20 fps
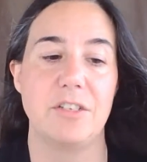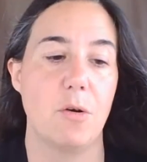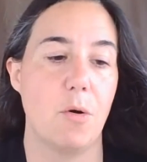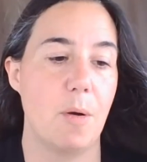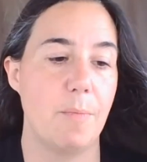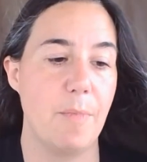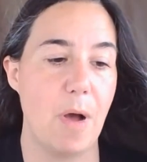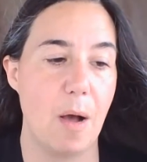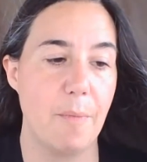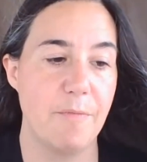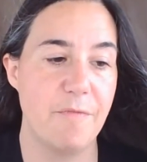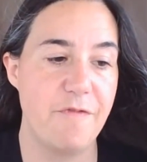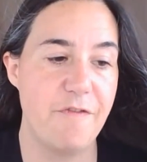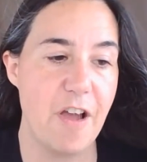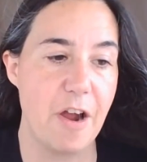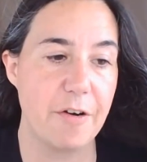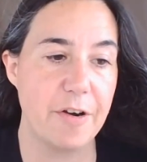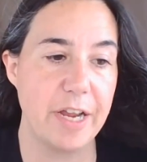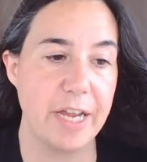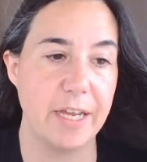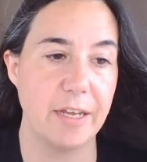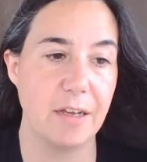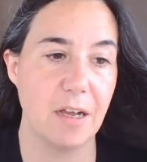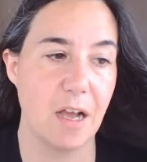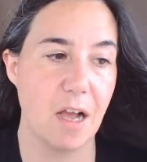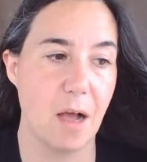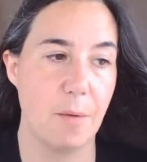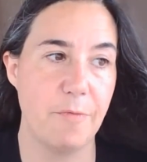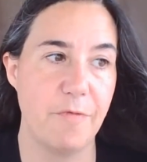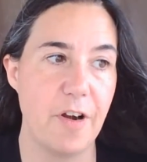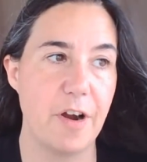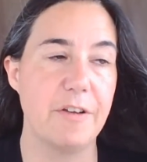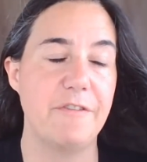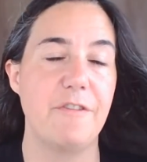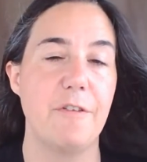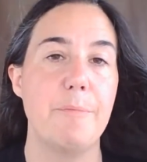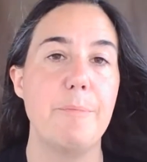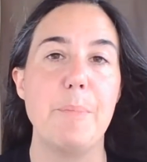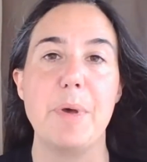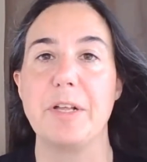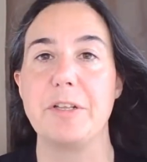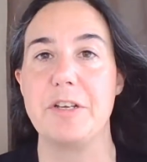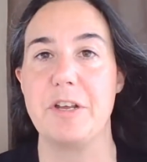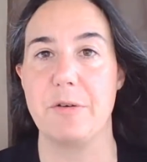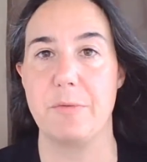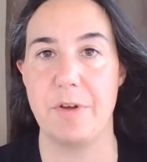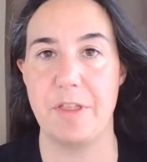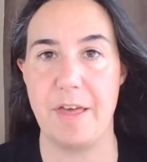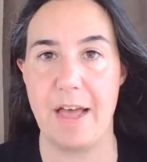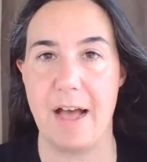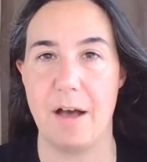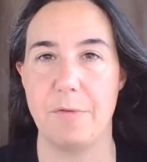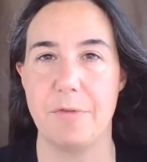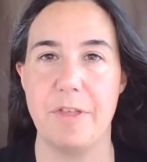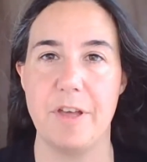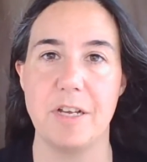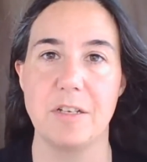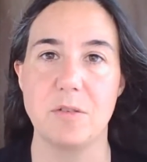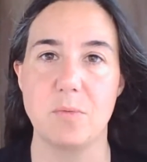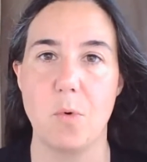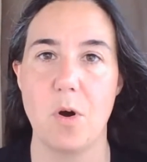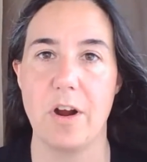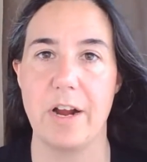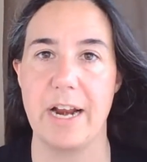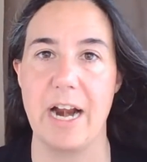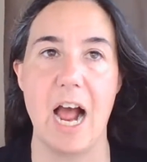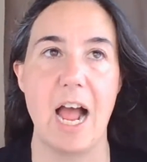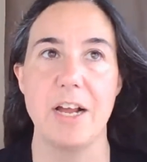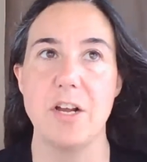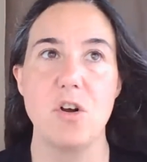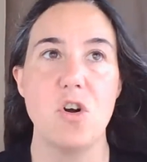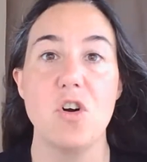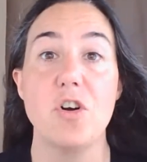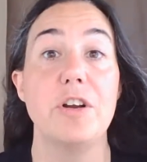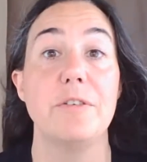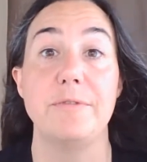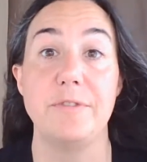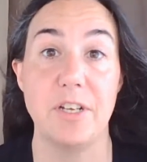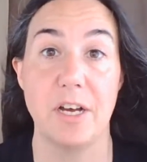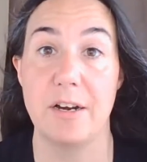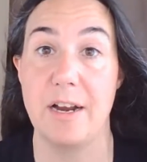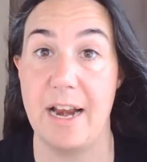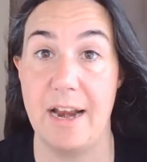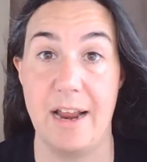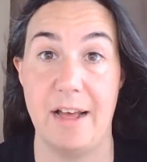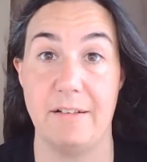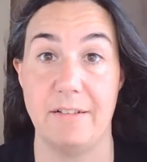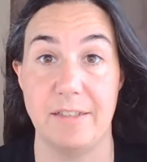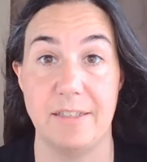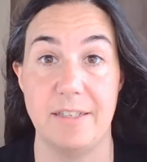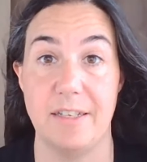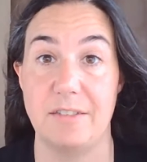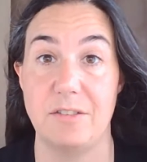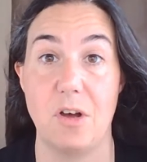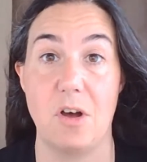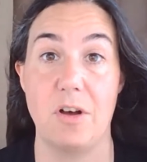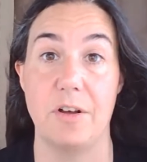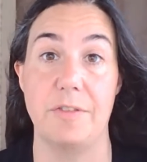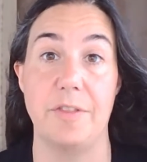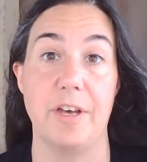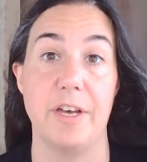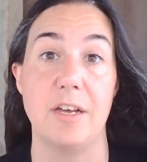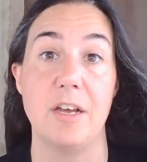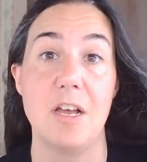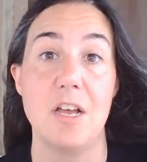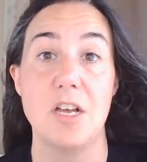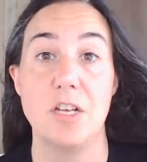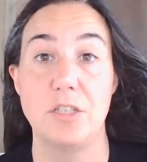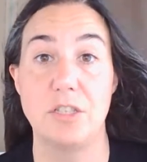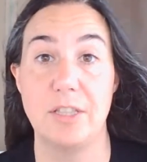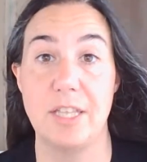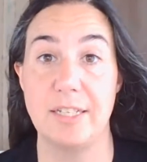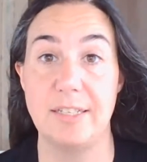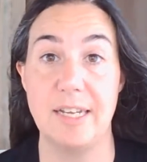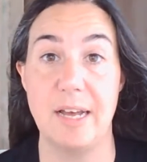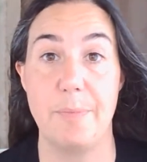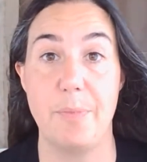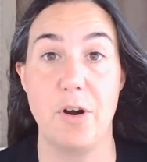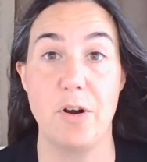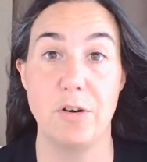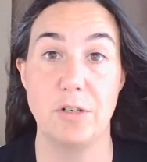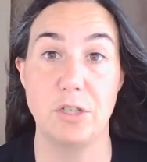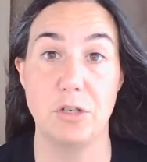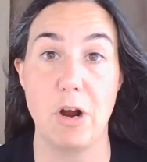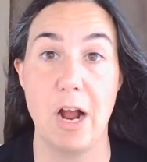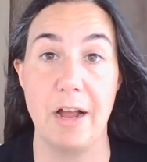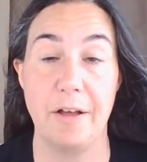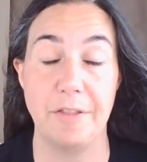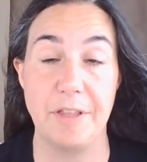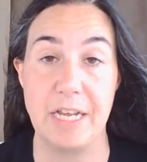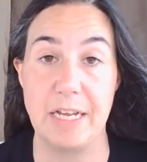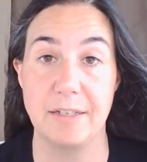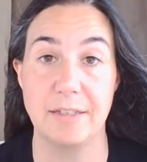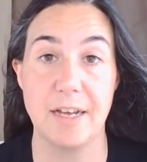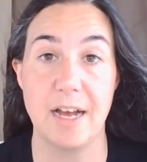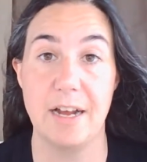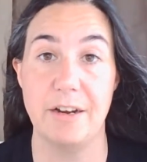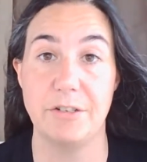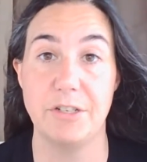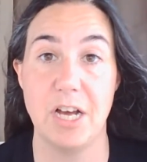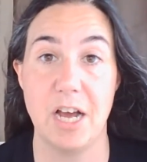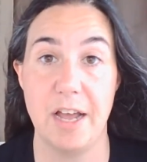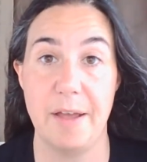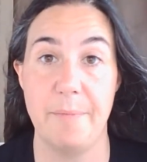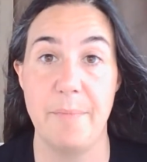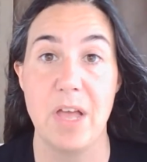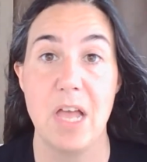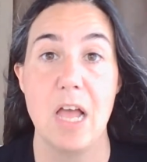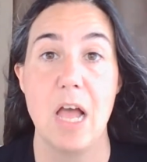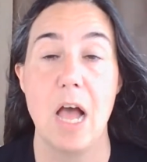so I'm very familiar with how things work. And I could have done analysis on the Depp Heard trial the entire time.